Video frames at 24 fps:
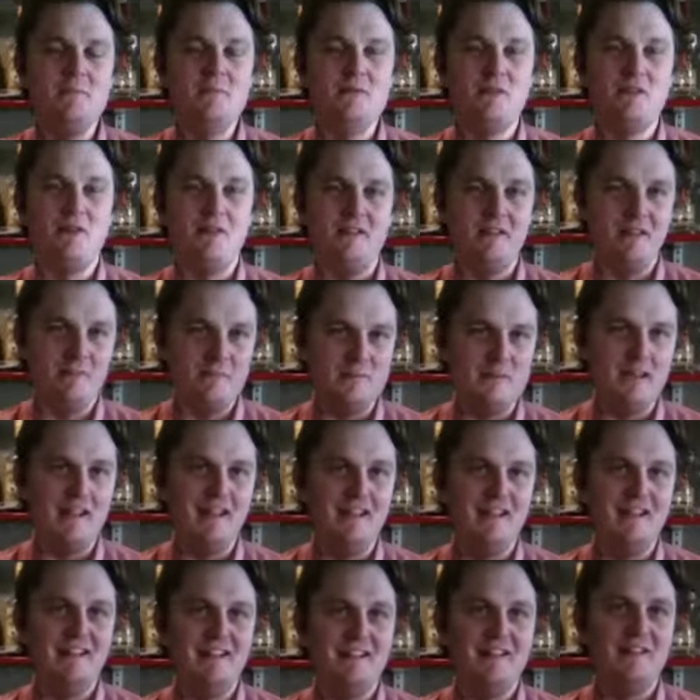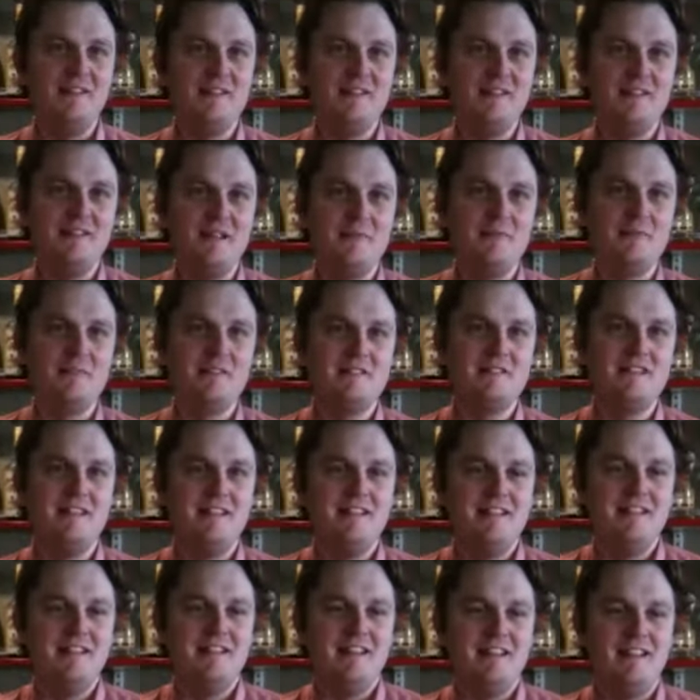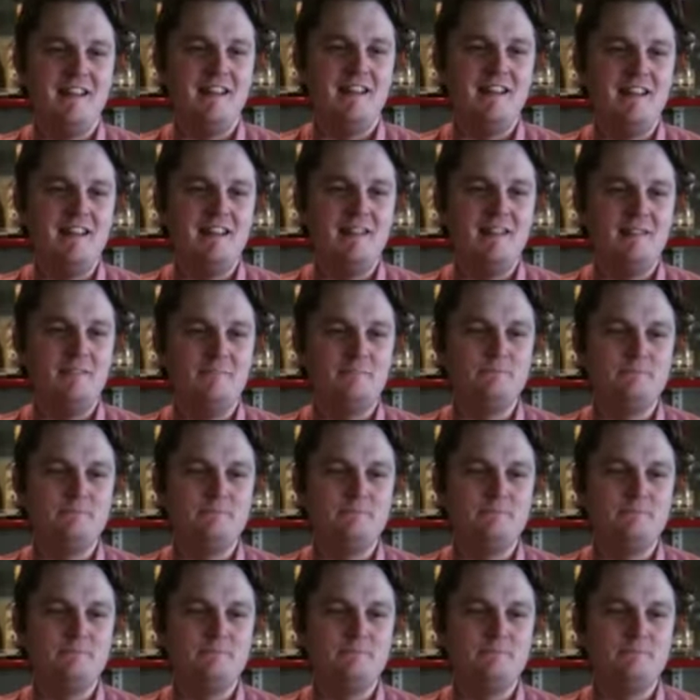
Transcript: so I'm taking those steps. Uh,